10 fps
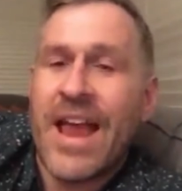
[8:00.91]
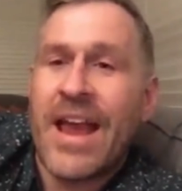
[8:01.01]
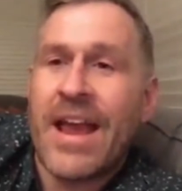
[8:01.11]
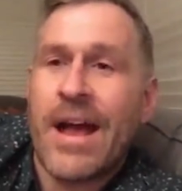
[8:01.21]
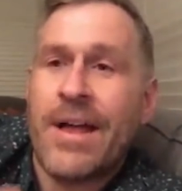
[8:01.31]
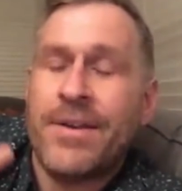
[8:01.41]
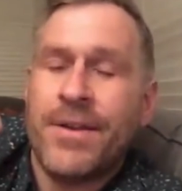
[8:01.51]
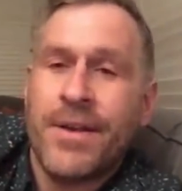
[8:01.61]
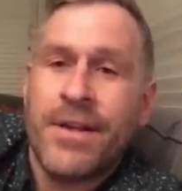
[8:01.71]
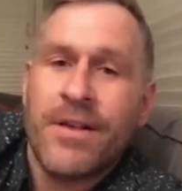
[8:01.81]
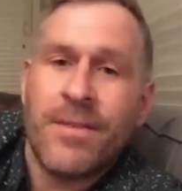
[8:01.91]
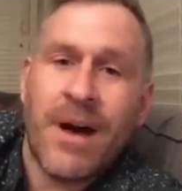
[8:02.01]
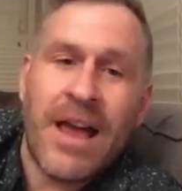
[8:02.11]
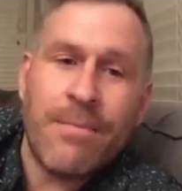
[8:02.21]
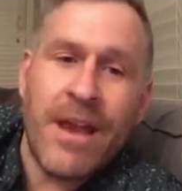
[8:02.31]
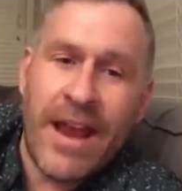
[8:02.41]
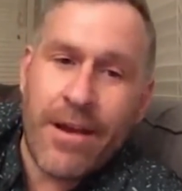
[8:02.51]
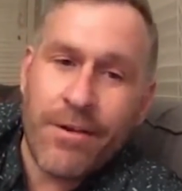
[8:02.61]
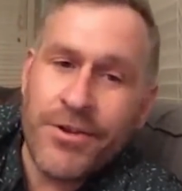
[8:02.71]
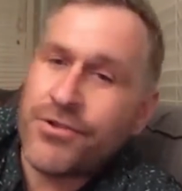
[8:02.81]
And the Miami
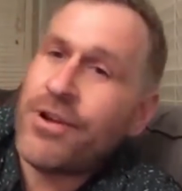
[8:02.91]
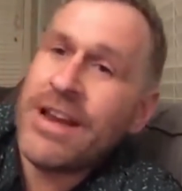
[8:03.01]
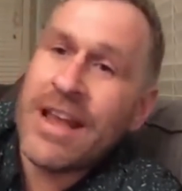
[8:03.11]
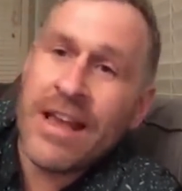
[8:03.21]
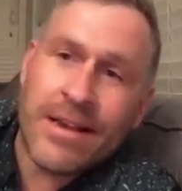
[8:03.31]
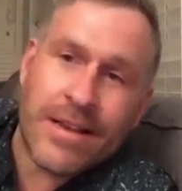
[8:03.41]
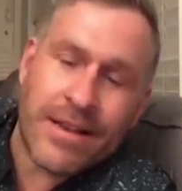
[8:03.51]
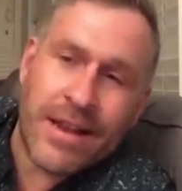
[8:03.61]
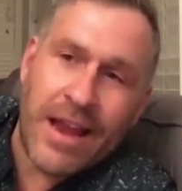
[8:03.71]
Herald joined it,